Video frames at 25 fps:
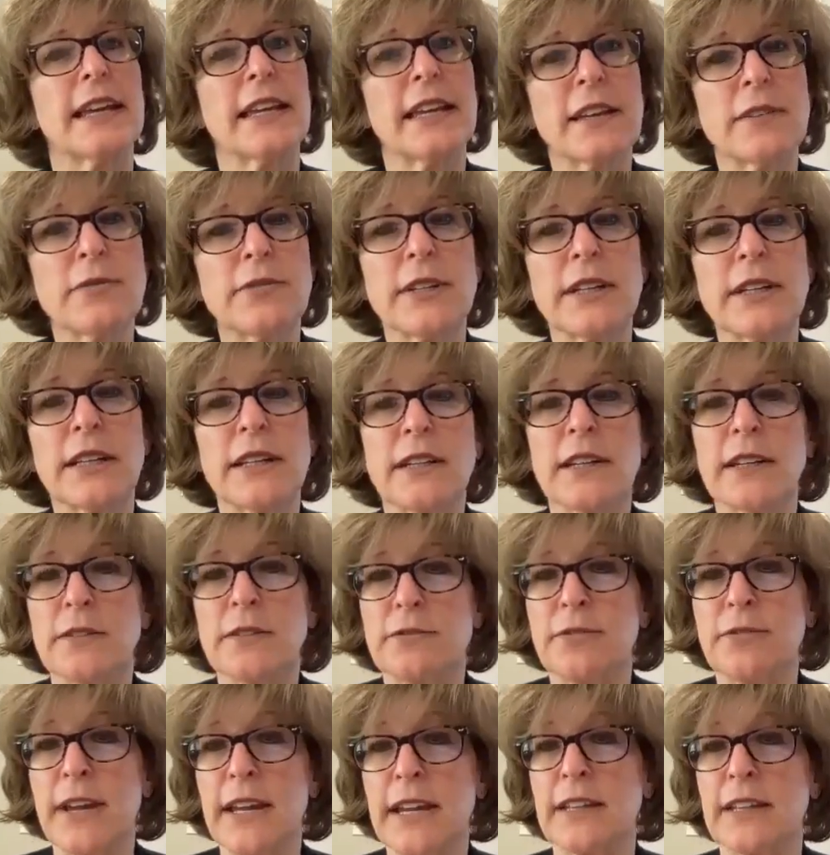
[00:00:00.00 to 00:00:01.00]
Even in
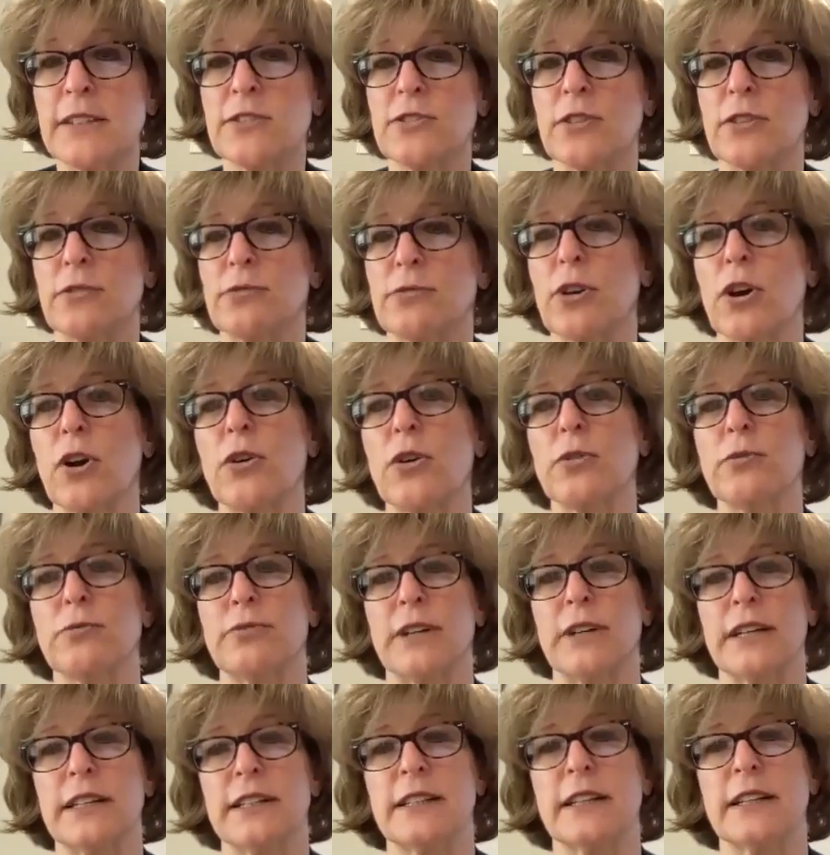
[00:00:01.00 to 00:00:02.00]
advance of
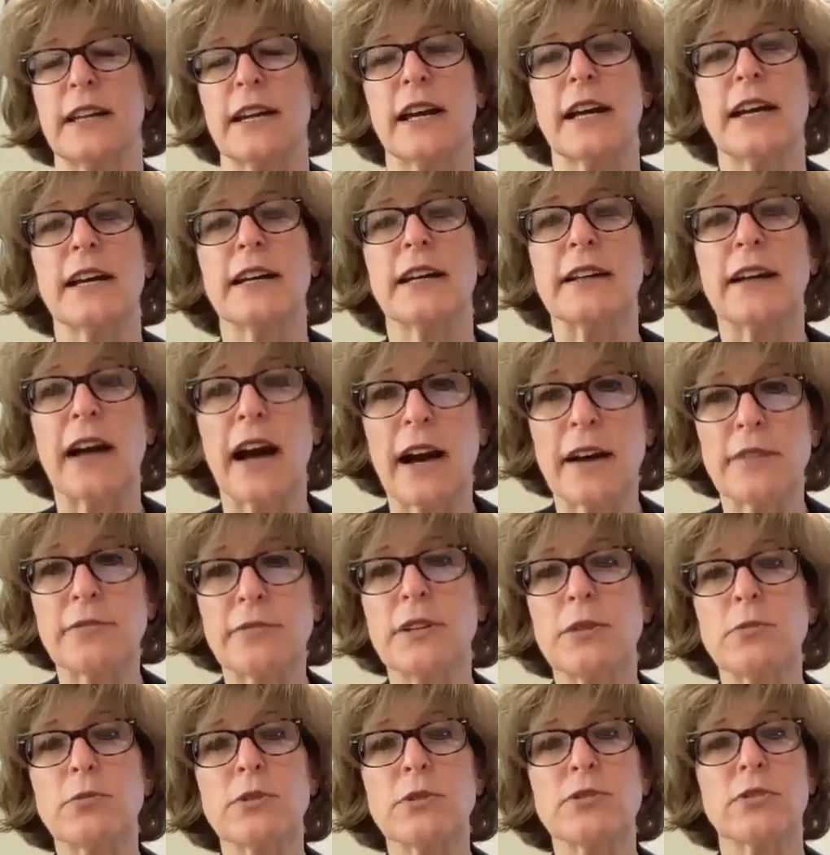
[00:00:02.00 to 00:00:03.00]
COVID,
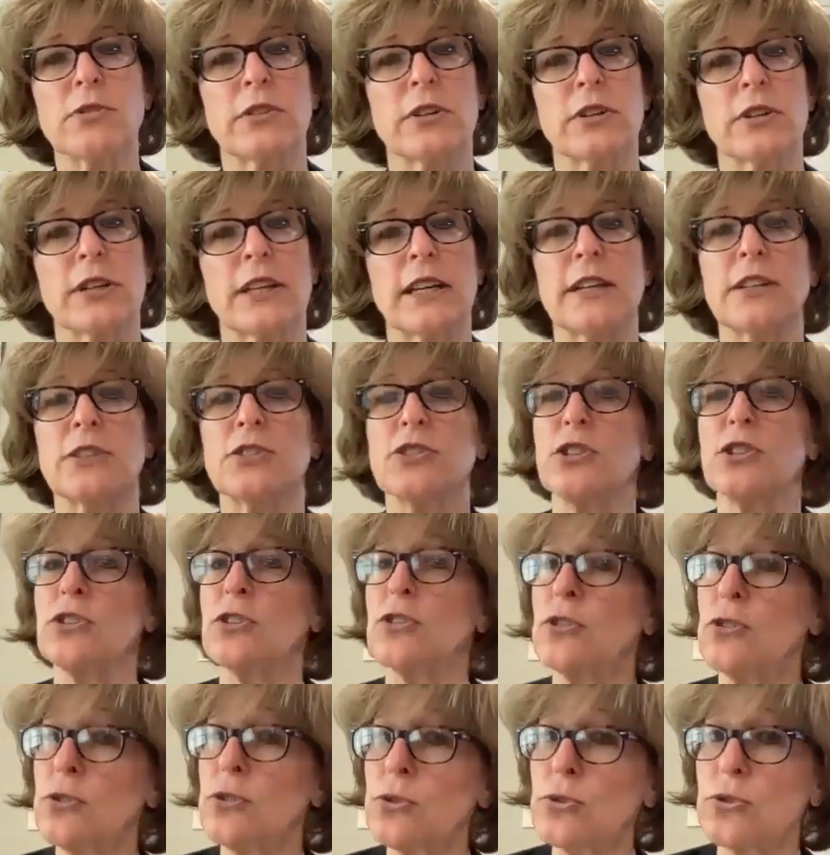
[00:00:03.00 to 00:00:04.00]
Gavi was looking to
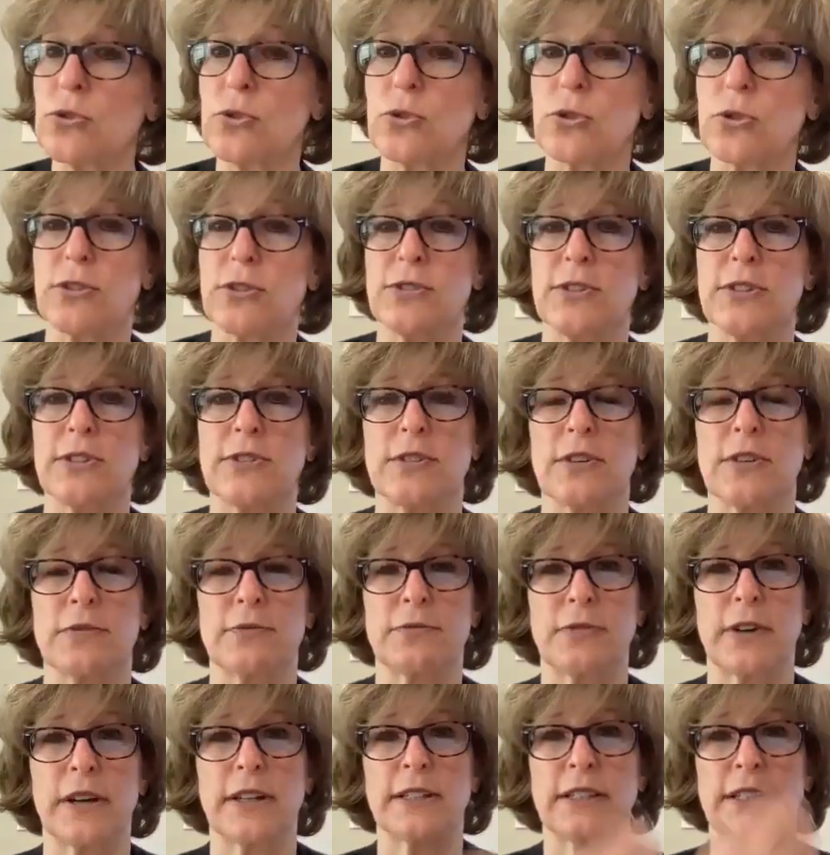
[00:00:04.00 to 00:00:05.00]
new sources of
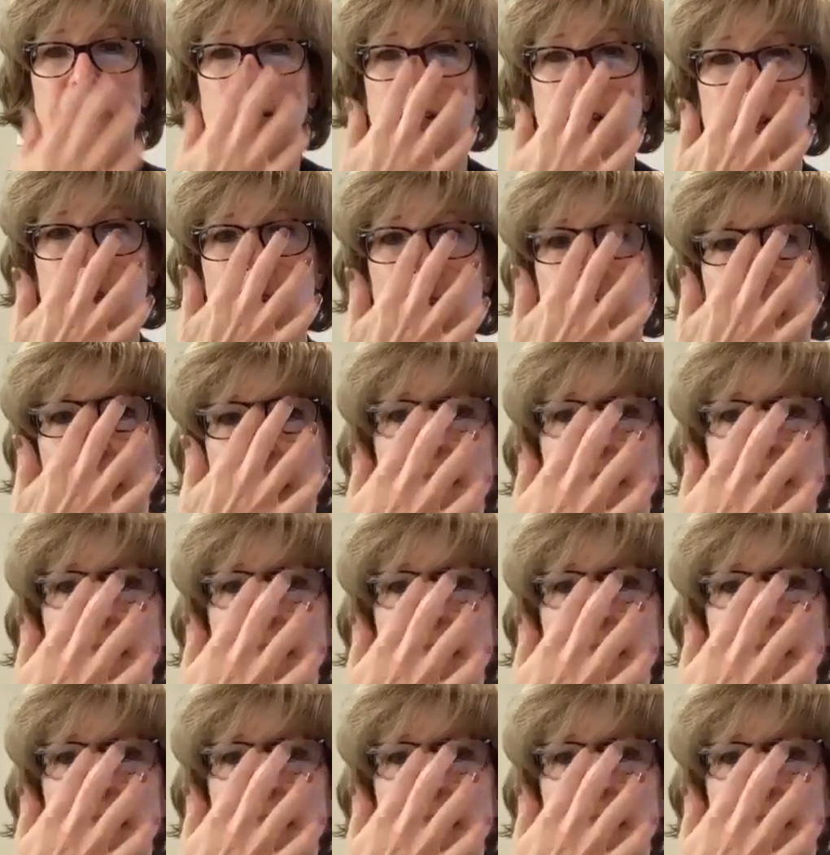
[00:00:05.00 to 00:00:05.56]
funding